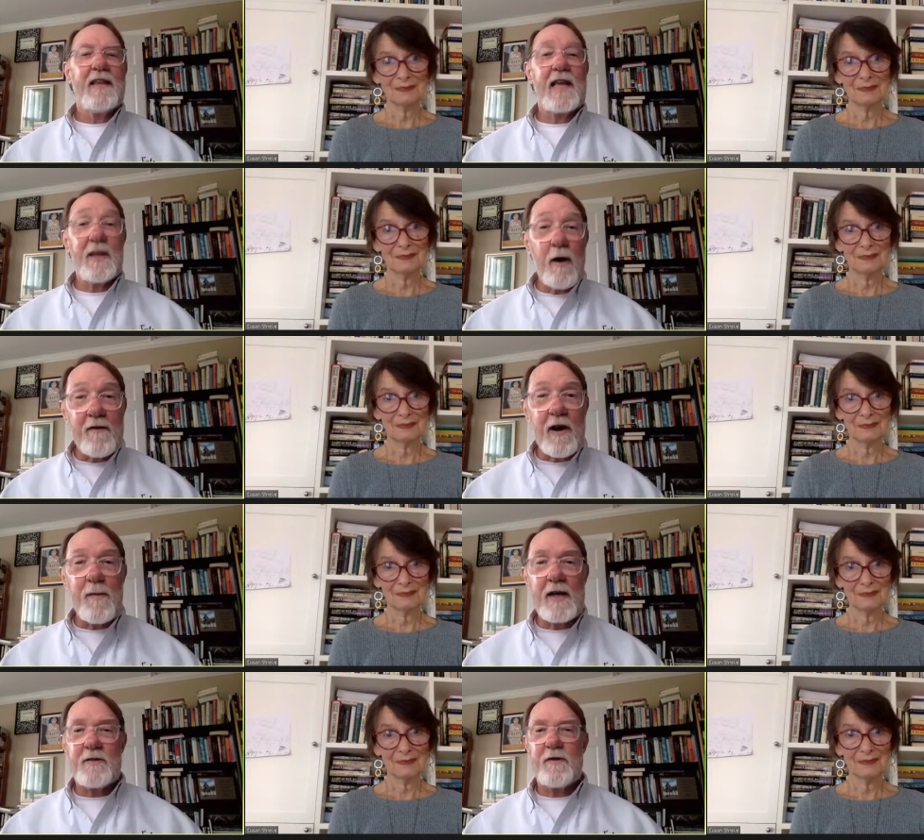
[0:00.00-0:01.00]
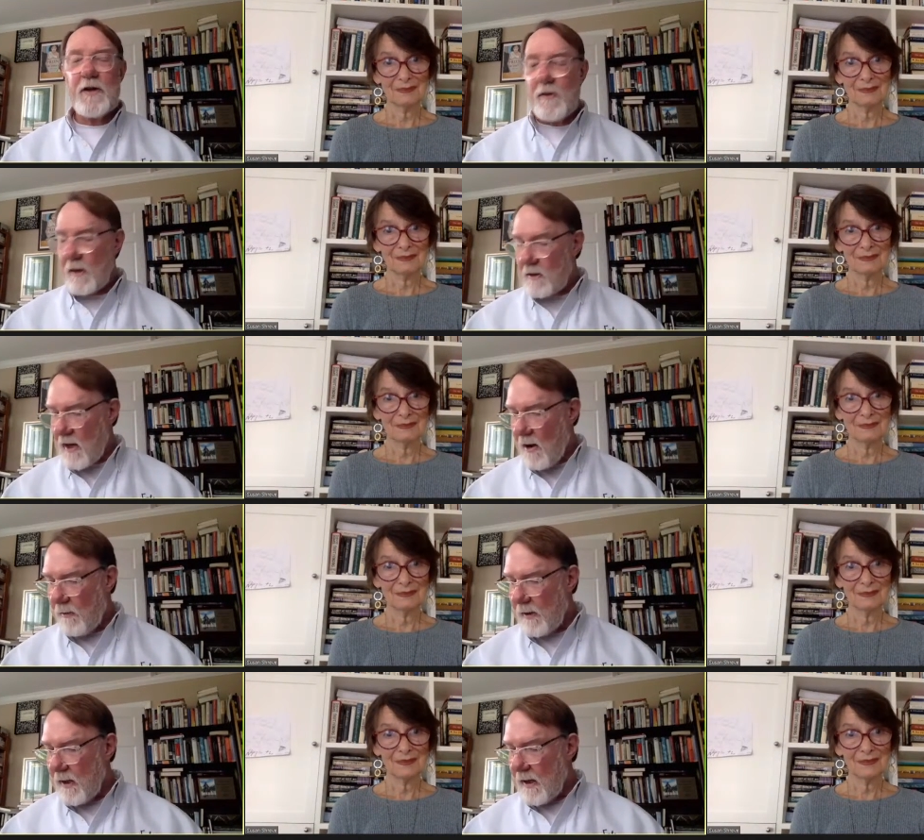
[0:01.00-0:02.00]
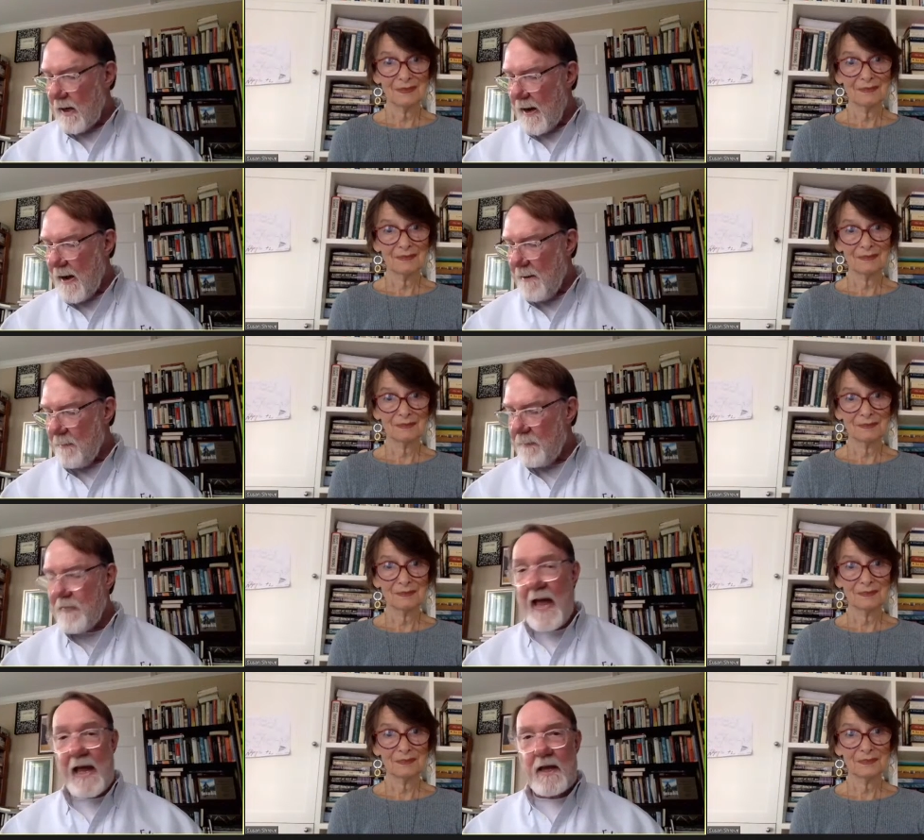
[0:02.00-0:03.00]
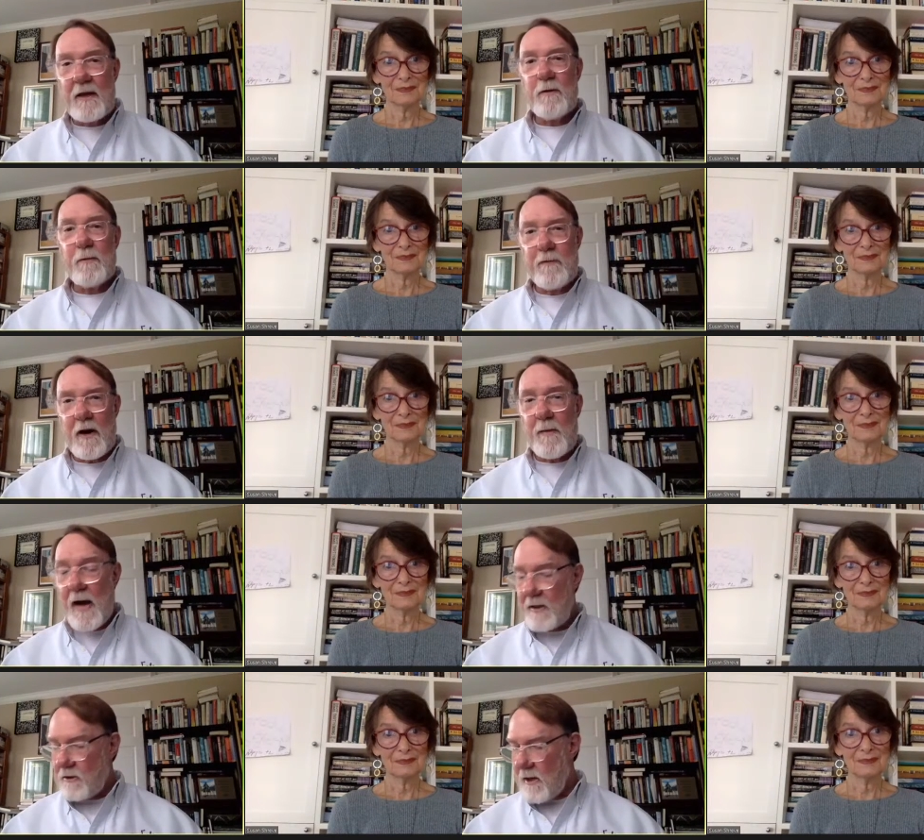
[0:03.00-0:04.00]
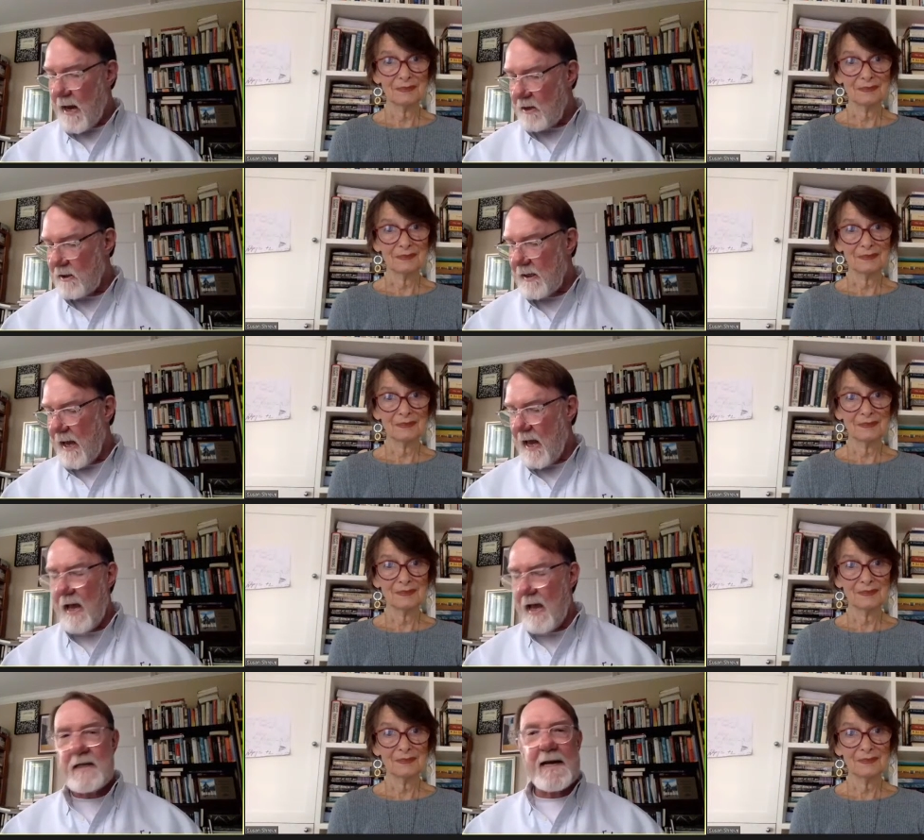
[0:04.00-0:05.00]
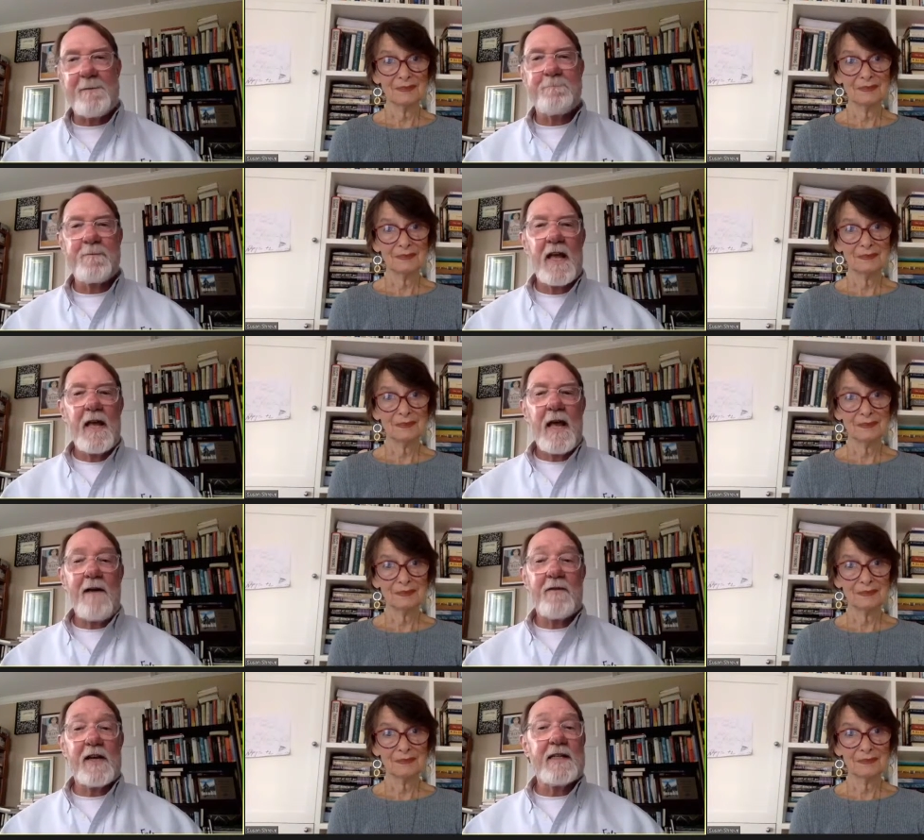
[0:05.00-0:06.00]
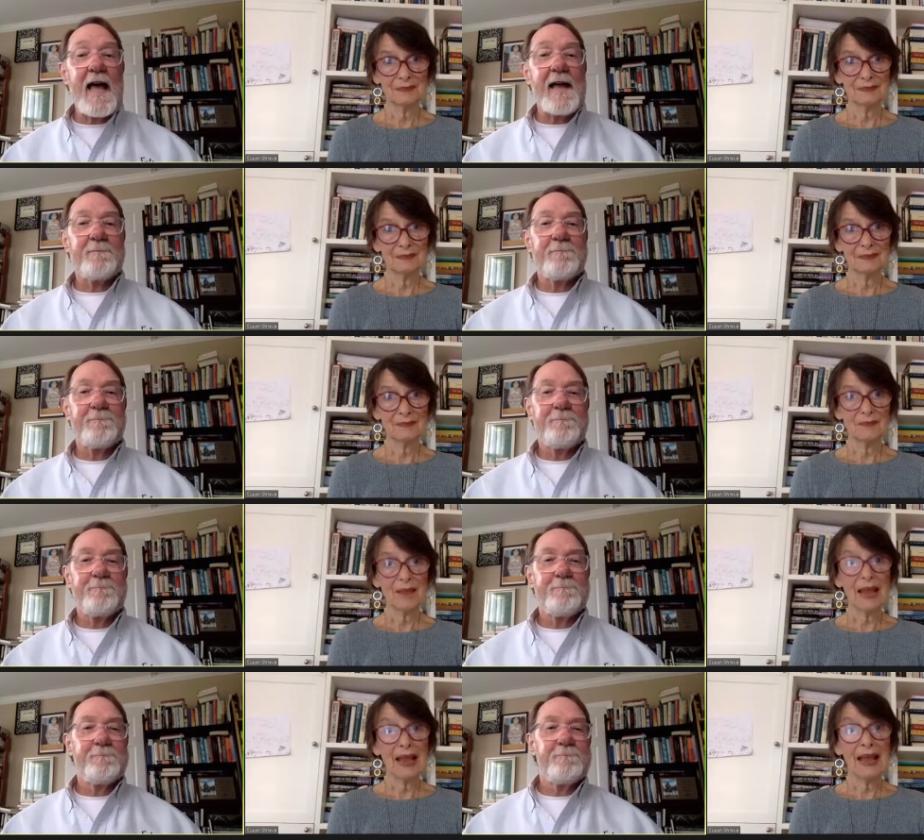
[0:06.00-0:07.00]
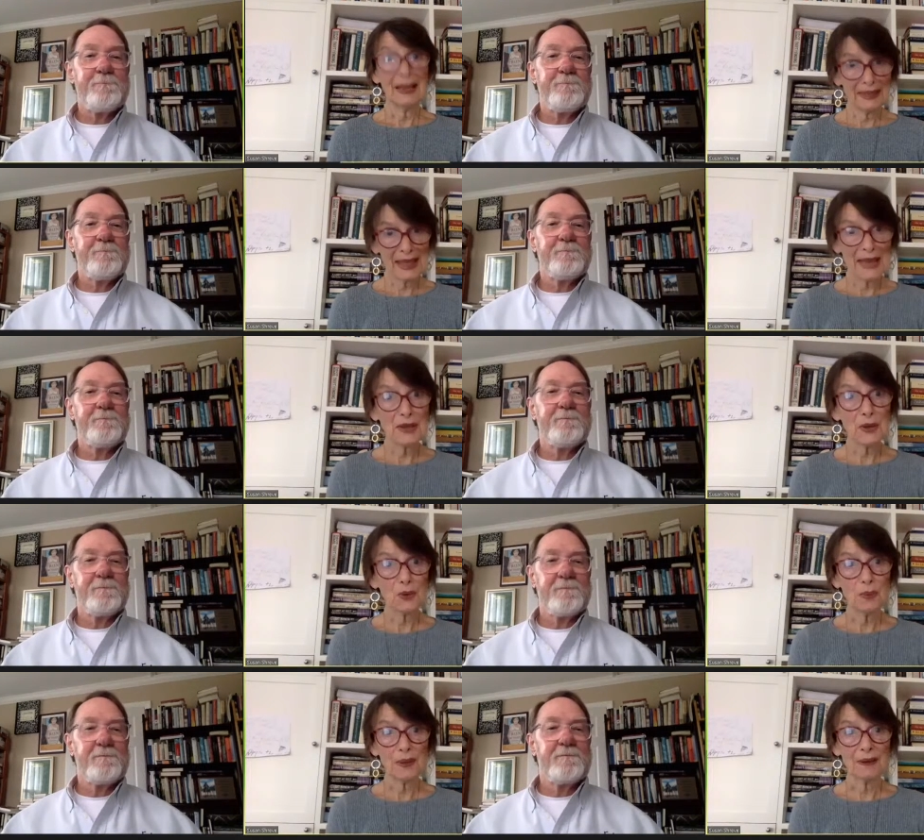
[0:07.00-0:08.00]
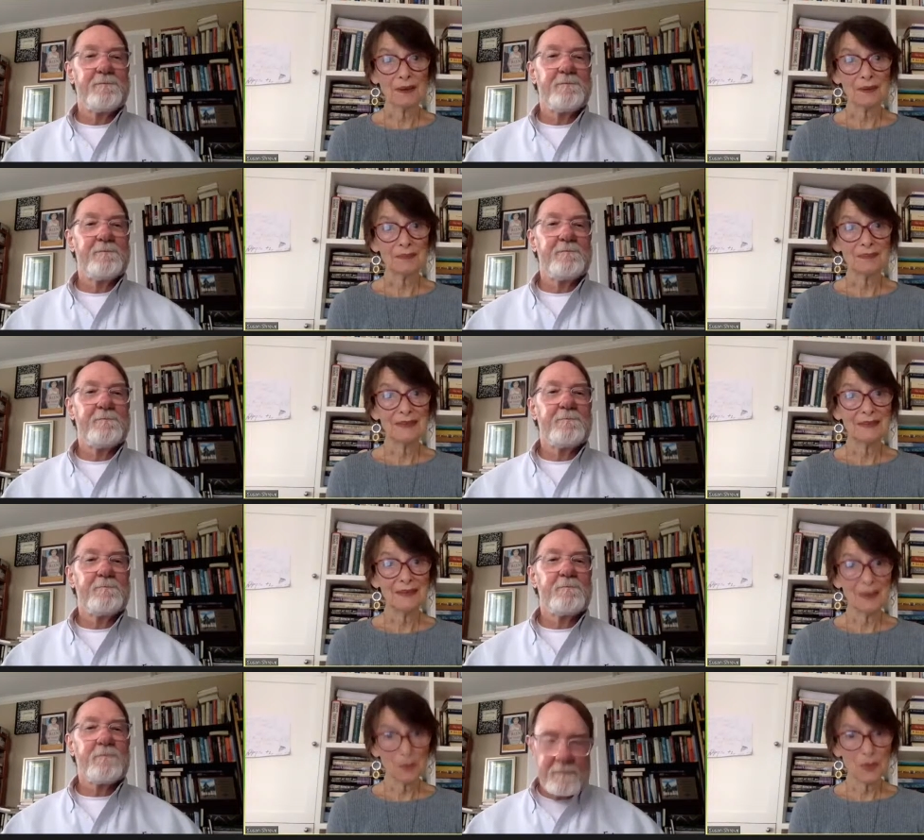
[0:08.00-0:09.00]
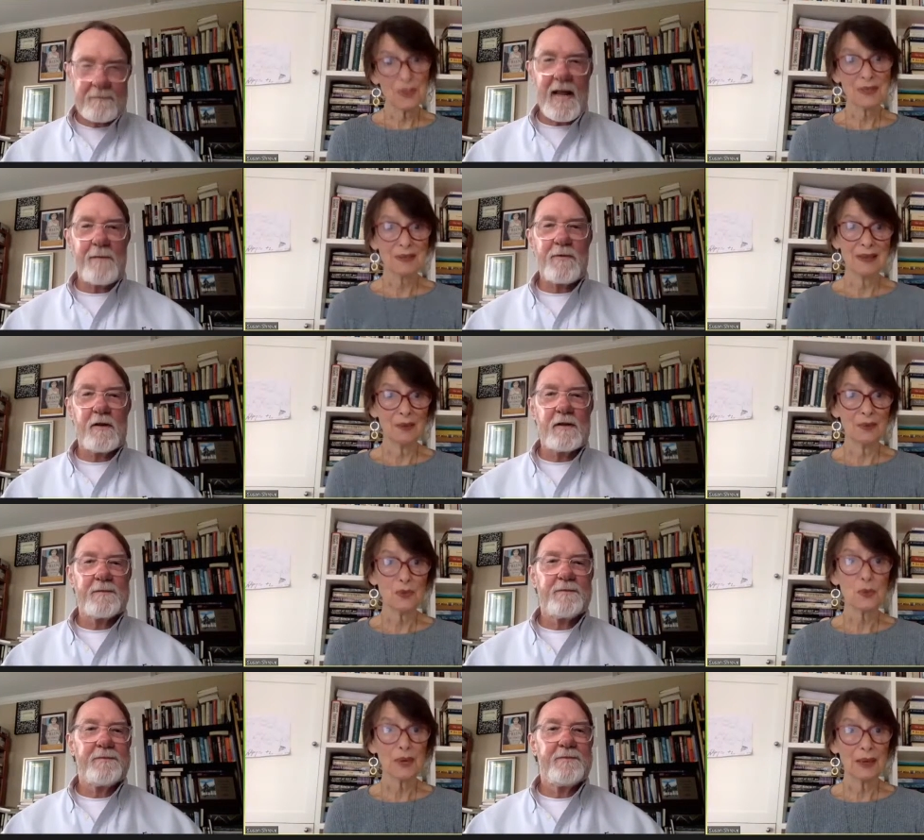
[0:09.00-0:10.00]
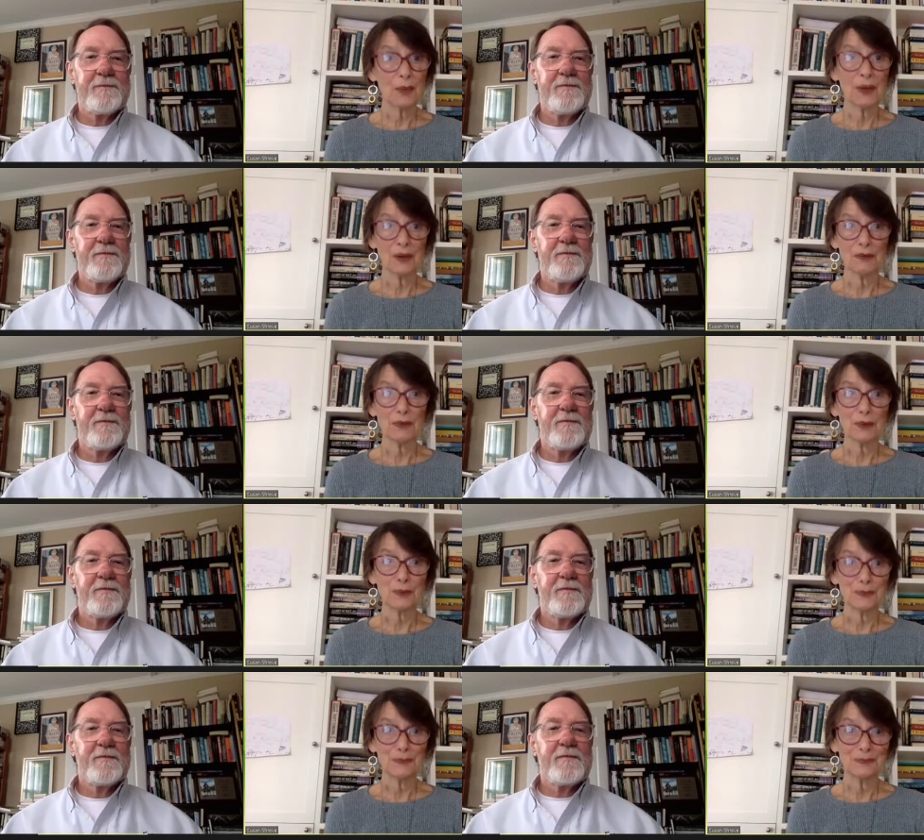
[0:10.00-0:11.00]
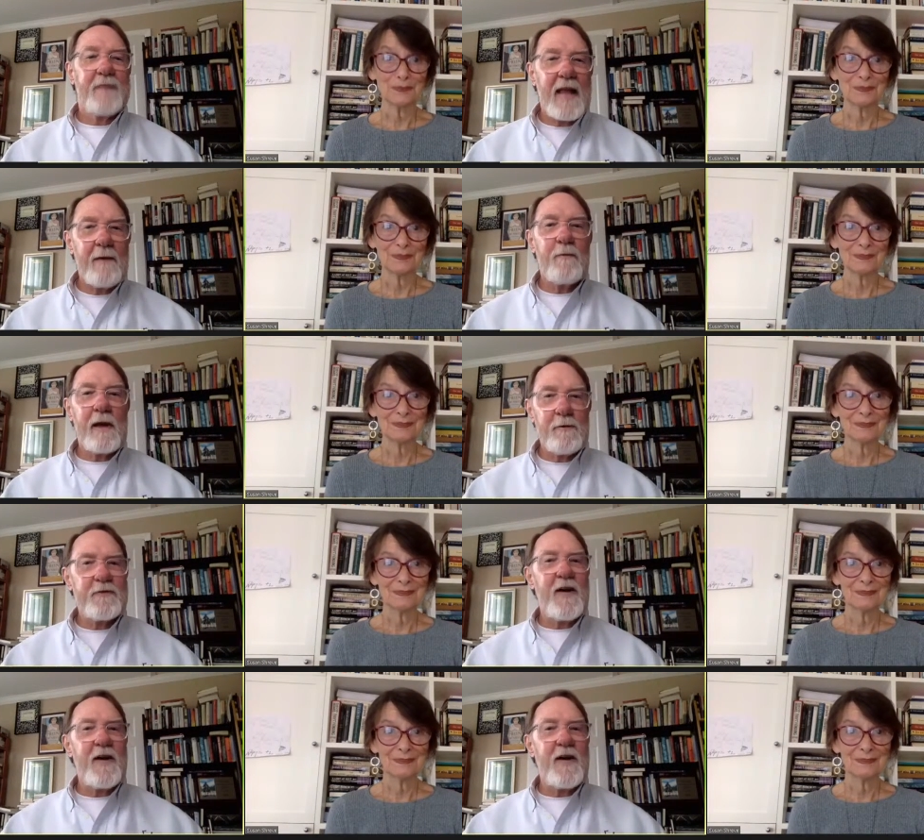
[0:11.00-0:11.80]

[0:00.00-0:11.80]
Speaker 1: thank you all very much for doing so. Um, thank you very much, actually, and um, have a good
Speaker 2: day. And thank you, Bill. It was Absolutely. it was really wonderful. It, it was